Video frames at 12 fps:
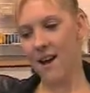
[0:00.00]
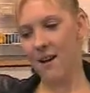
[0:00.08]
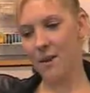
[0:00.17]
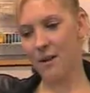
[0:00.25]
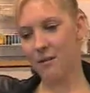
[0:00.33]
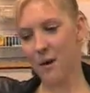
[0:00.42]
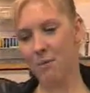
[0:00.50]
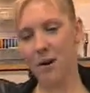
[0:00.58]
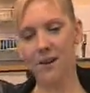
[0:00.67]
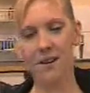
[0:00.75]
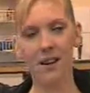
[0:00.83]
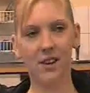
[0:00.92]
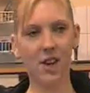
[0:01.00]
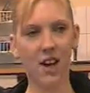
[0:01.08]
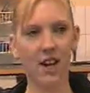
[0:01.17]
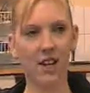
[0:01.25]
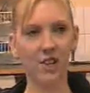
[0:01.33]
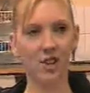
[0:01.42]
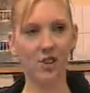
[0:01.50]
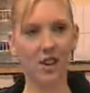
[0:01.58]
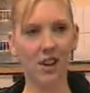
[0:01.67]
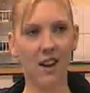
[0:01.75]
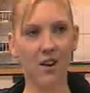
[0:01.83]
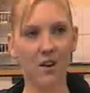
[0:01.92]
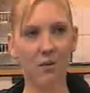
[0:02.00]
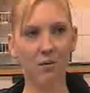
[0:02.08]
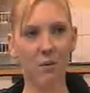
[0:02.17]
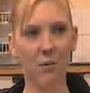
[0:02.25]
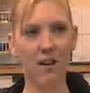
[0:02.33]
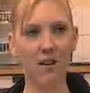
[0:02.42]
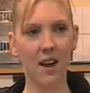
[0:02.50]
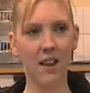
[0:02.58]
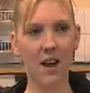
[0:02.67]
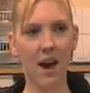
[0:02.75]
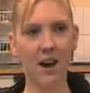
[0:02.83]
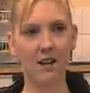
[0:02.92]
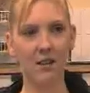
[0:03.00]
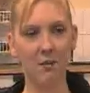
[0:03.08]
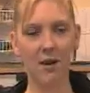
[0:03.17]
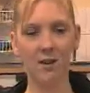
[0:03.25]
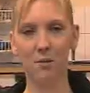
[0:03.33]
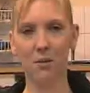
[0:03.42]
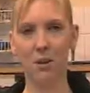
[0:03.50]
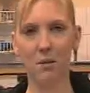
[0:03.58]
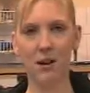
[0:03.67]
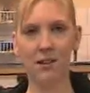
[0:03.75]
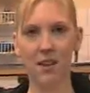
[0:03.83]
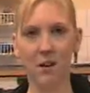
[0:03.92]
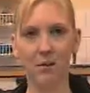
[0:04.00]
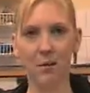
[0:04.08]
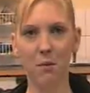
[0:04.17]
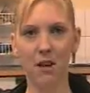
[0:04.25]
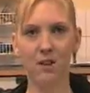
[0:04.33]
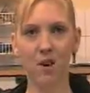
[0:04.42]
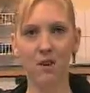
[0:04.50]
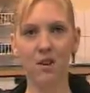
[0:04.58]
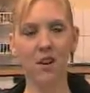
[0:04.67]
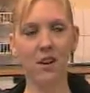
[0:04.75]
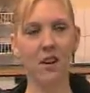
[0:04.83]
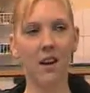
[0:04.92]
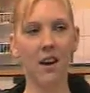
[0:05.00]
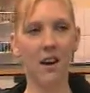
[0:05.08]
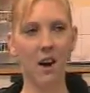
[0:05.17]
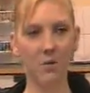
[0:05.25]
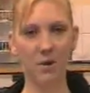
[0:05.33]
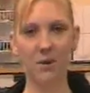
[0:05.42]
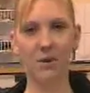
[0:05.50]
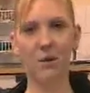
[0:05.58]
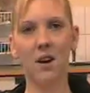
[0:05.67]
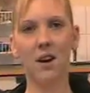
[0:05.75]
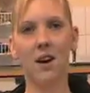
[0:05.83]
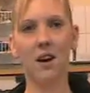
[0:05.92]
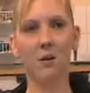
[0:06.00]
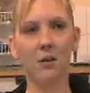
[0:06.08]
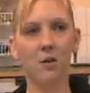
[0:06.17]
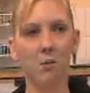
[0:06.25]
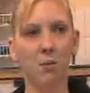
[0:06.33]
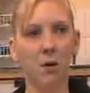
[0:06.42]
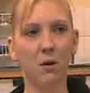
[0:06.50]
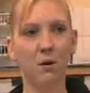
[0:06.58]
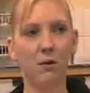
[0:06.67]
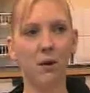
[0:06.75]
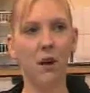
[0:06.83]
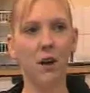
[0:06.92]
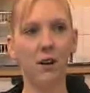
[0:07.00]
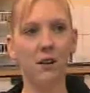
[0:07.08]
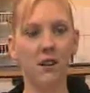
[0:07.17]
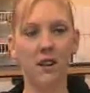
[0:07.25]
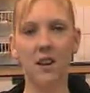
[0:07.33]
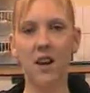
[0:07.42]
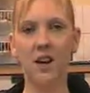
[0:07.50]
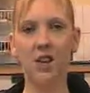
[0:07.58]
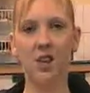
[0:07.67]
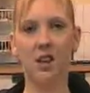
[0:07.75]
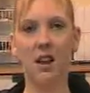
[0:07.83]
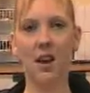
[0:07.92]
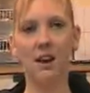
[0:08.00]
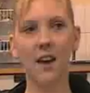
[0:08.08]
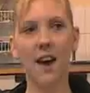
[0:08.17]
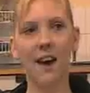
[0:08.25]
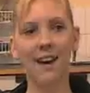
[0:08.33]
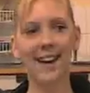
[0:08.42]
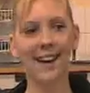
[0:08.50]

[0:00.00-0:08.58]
when I fell pregnant I changed, and I knew from that day that I had to make something of myself for my son, and I will do it. And I want to prove to the nation that, yeah,